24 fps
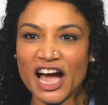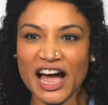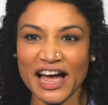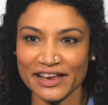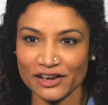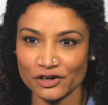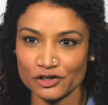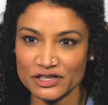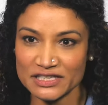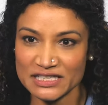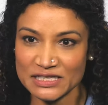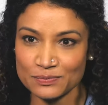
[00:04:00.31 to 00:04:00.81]

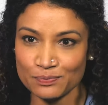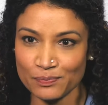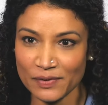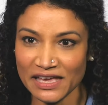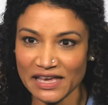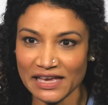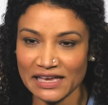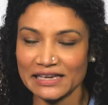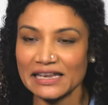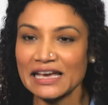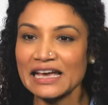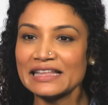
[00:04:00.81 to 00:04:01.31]
higher
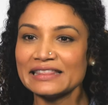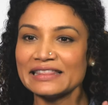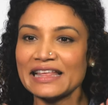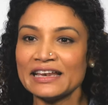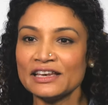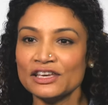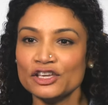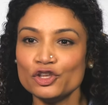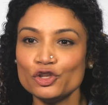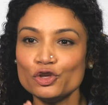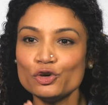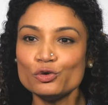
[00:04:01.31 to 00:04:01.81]
speed
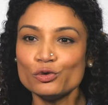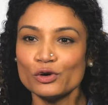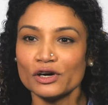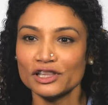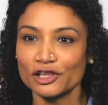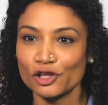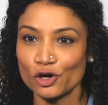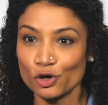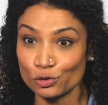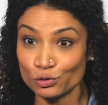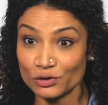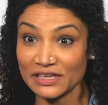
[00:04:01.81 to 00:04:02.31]
than you
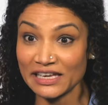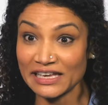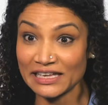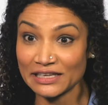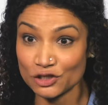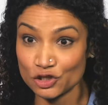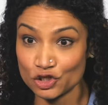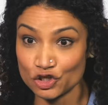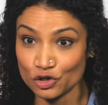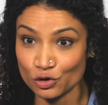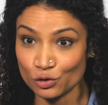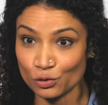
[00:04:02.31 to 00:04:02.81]
alone
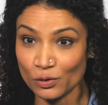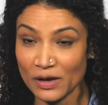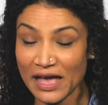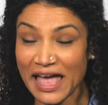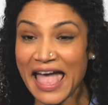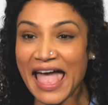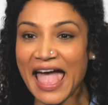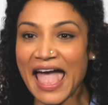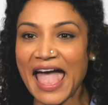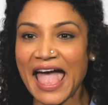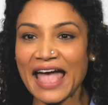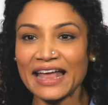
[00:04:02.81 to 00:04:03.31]
can do.
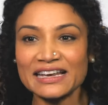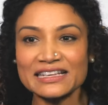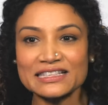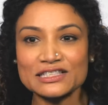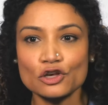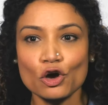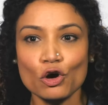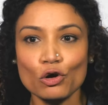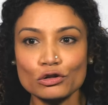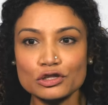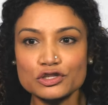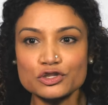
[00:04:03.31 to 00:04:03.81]
And
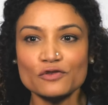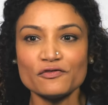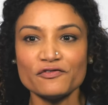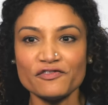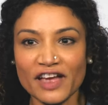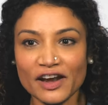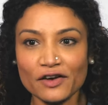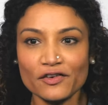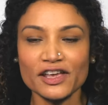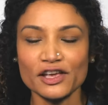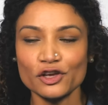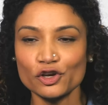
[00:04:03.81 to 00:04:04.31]
it's also
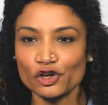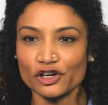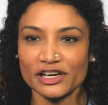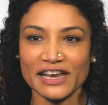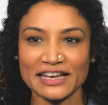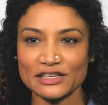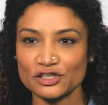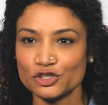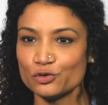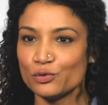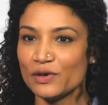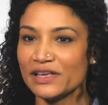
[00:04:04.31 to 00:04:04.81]
very good
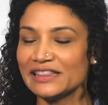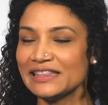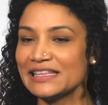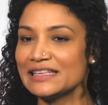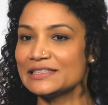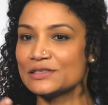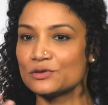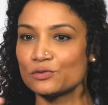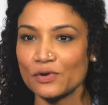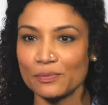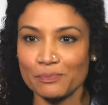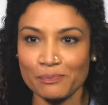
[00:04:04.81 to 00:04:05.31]
at doing
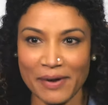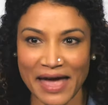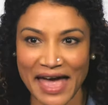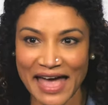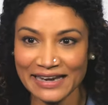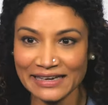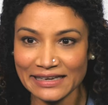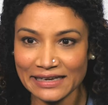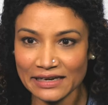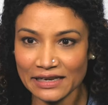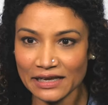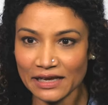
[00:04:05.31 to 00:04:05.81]
these
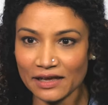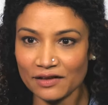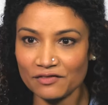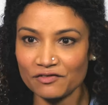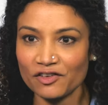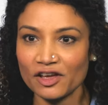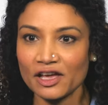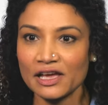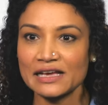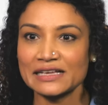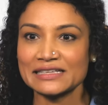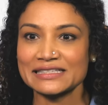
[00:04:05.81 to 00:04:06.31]

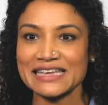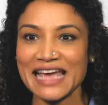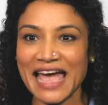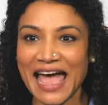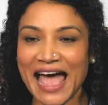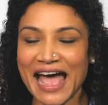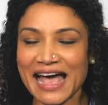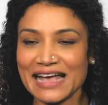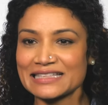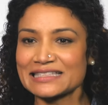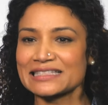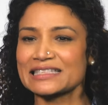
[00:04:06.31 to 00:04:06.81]
repetitive
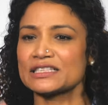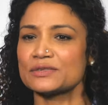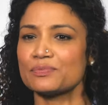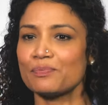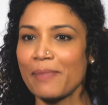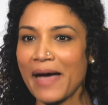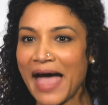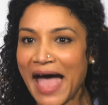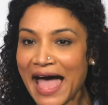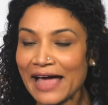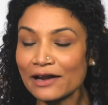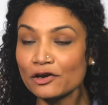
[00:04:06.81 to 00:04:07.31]
tasks,
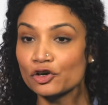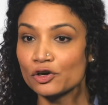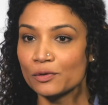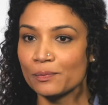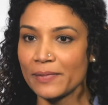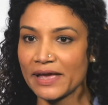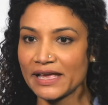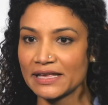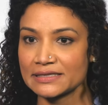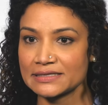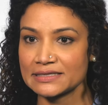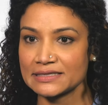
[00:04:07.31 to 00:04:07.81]

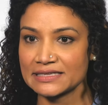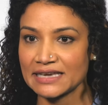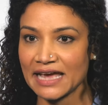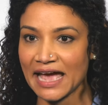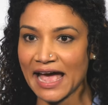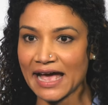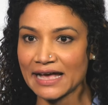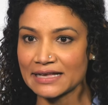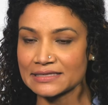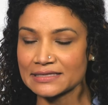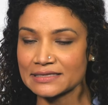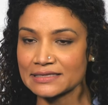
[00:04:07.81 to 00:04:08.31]
pattern based
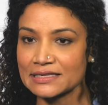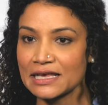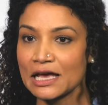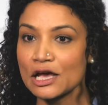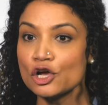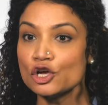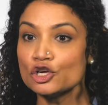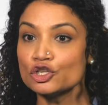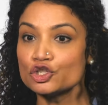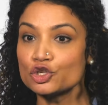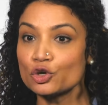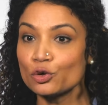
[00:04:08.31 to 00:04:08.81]
tasks.
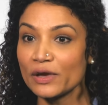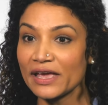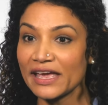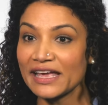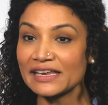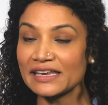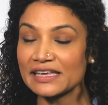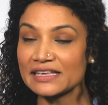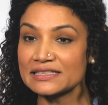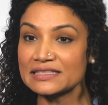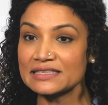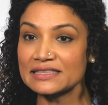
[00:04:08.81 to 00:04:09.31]
So
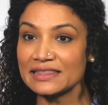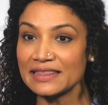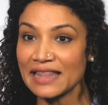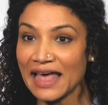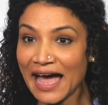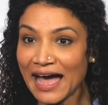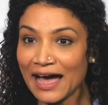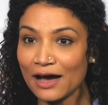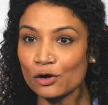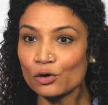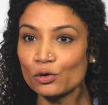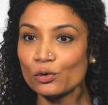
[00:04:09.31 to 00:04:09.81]
it is
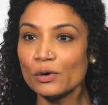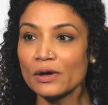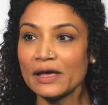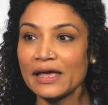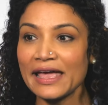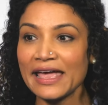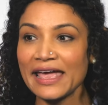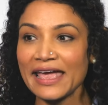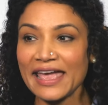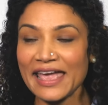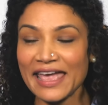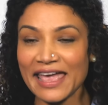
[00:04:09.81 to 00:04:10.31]
now
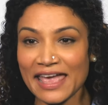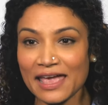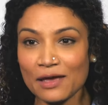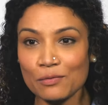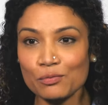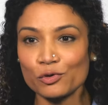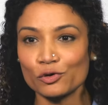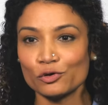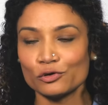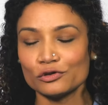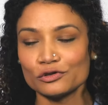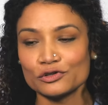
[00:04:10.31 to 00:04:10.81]

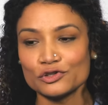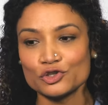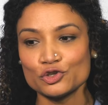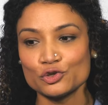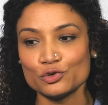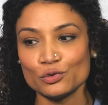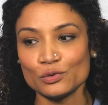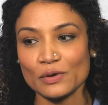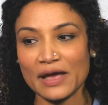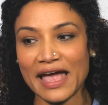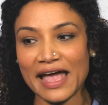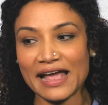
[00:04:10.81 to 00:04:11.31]
able
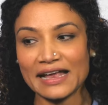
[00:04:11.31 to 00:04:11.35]
to